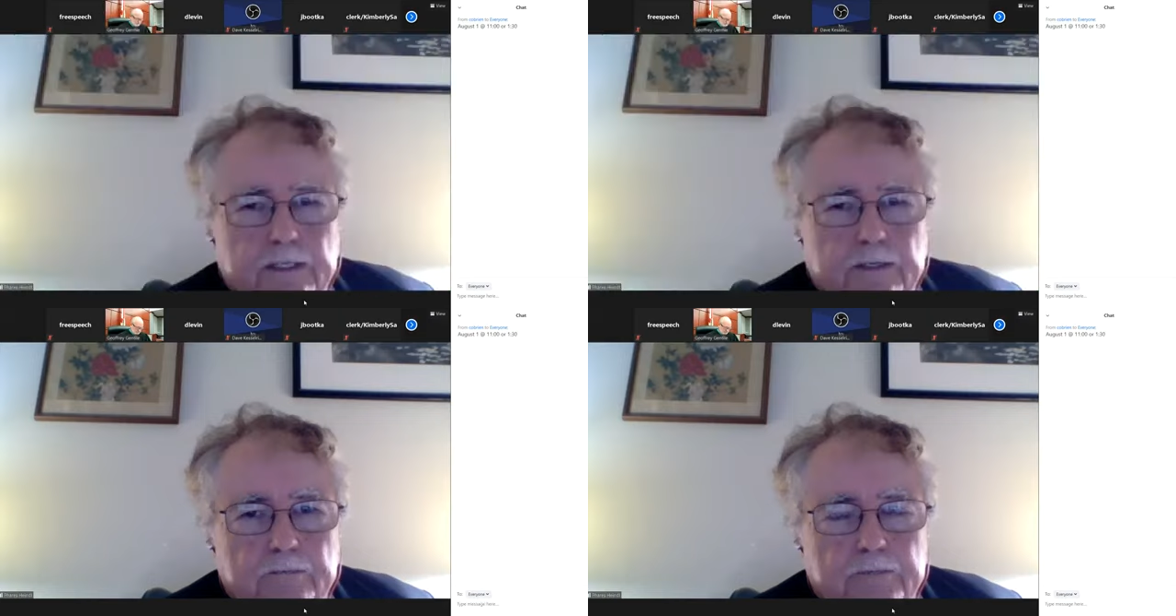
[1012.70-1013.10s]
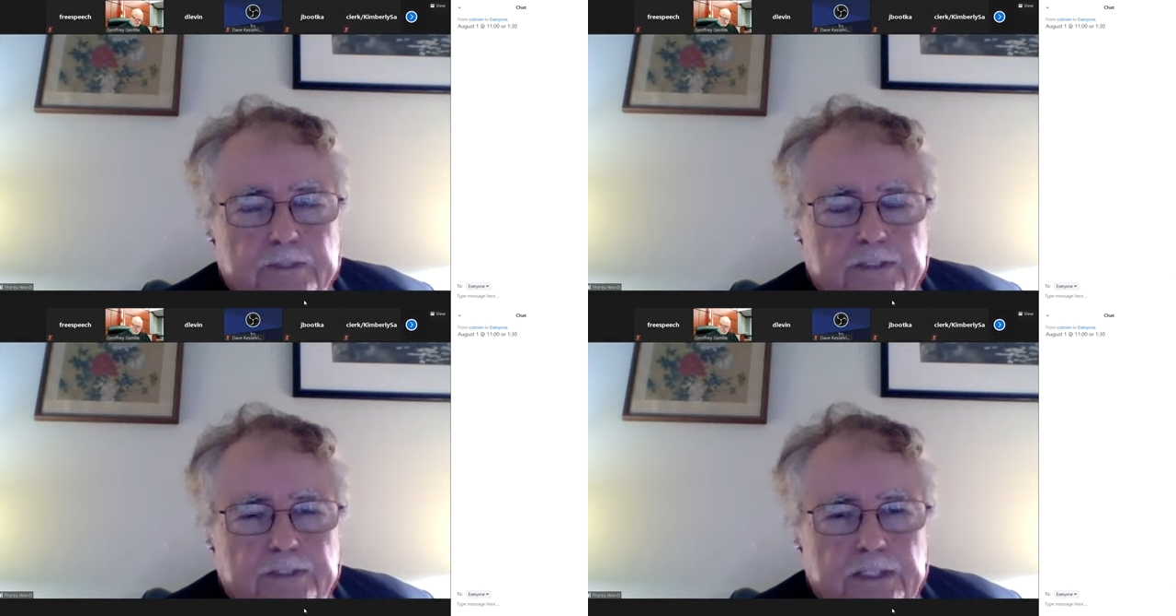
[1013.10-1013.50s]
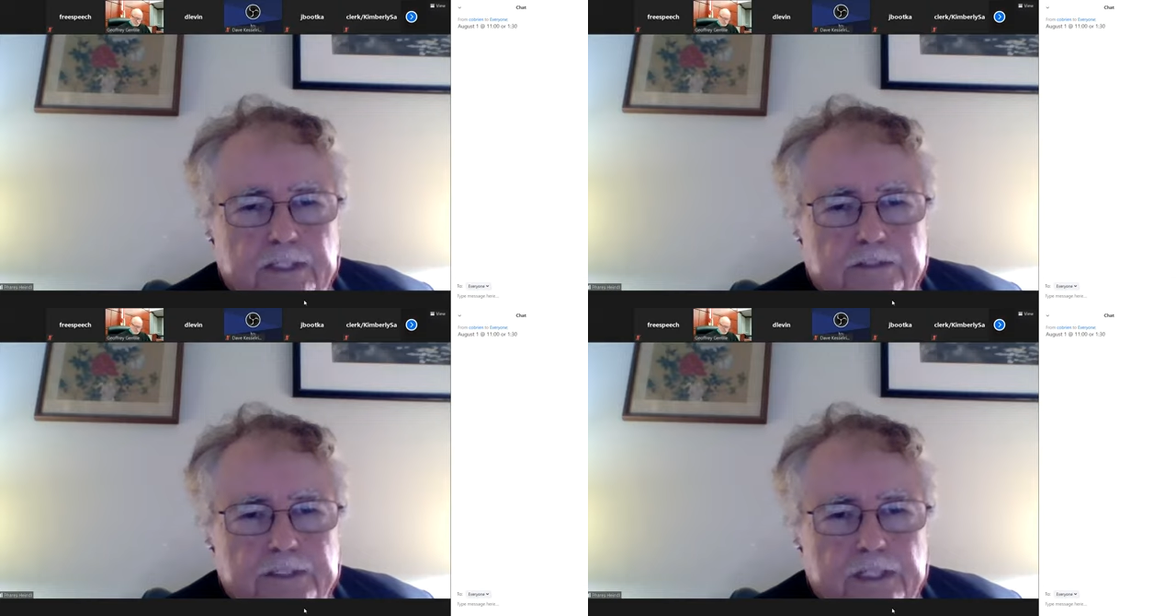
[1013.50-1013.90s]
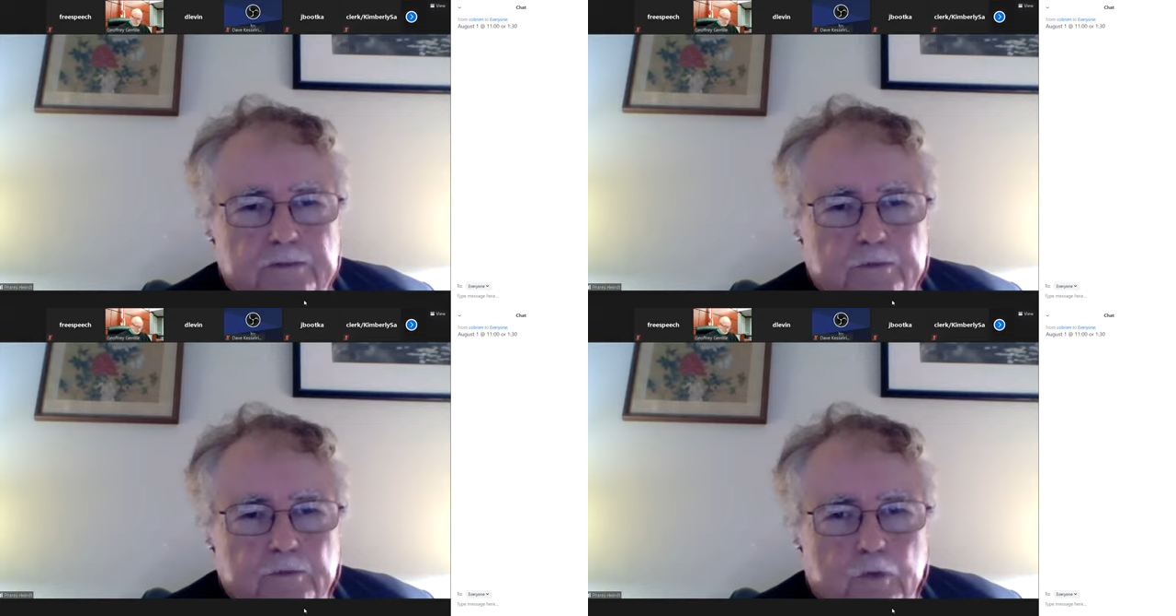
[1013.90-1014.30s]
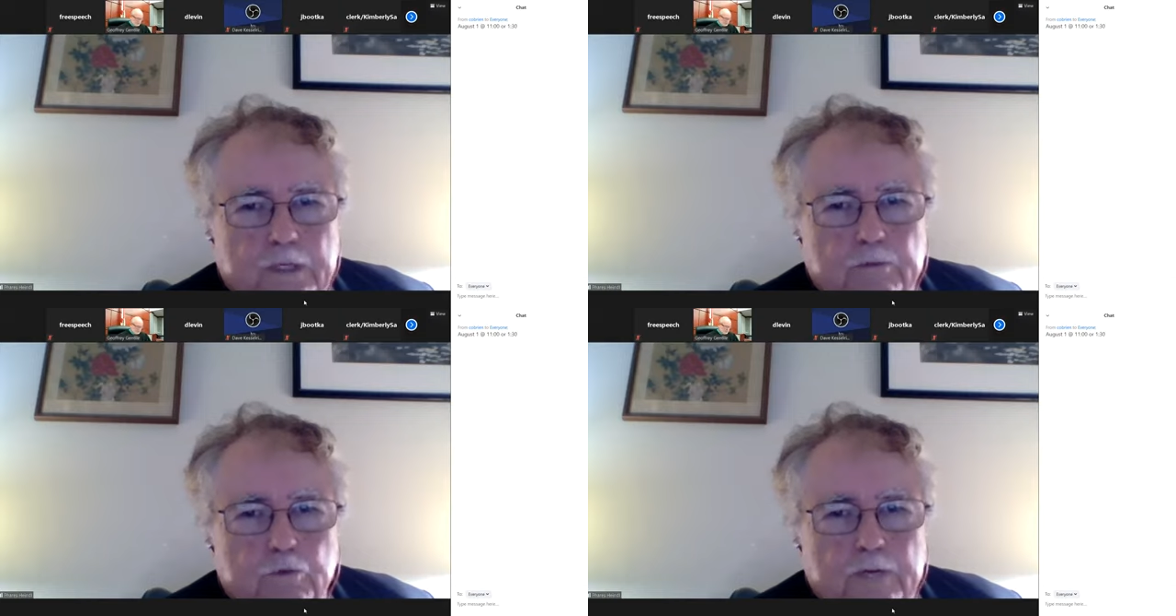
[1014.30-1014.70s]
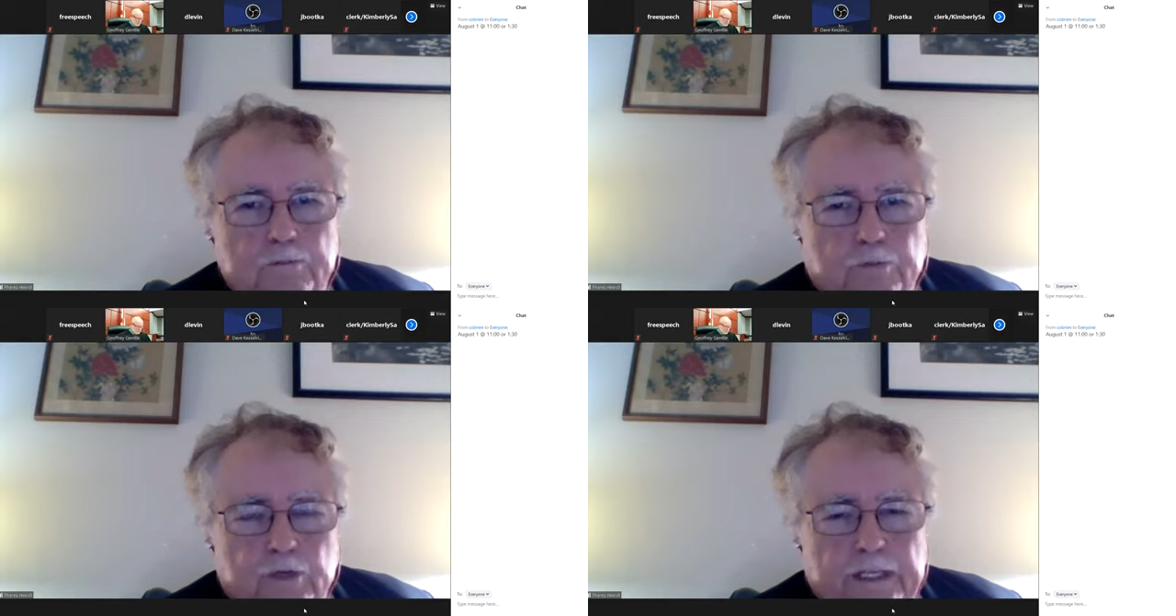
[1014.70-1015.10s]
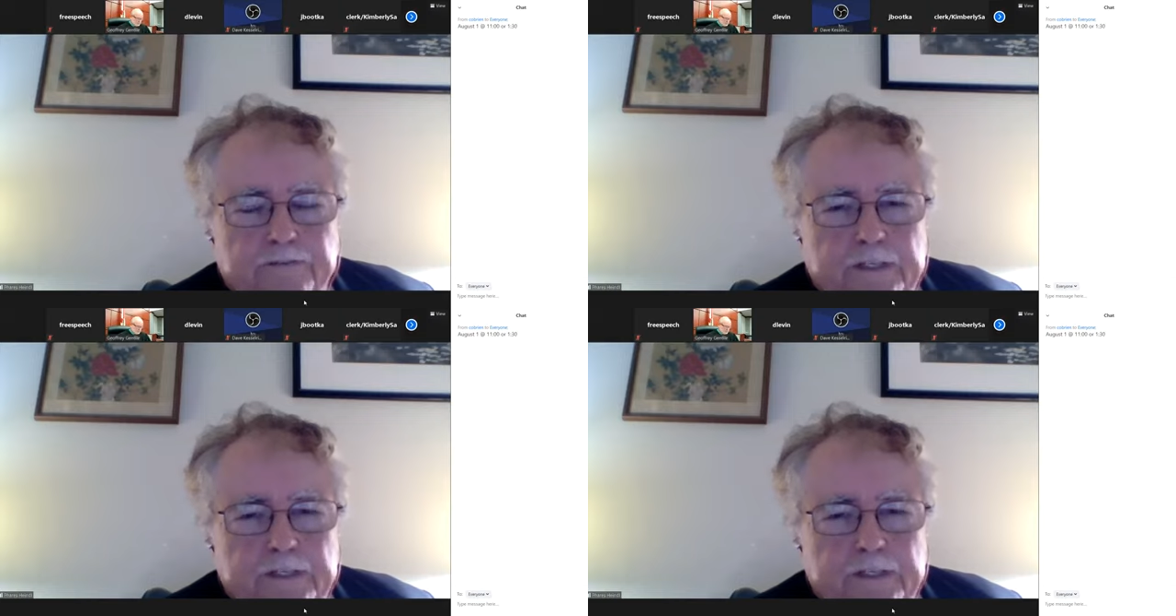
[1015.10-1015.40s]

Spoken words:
Mr. Sheets, yes, one brief,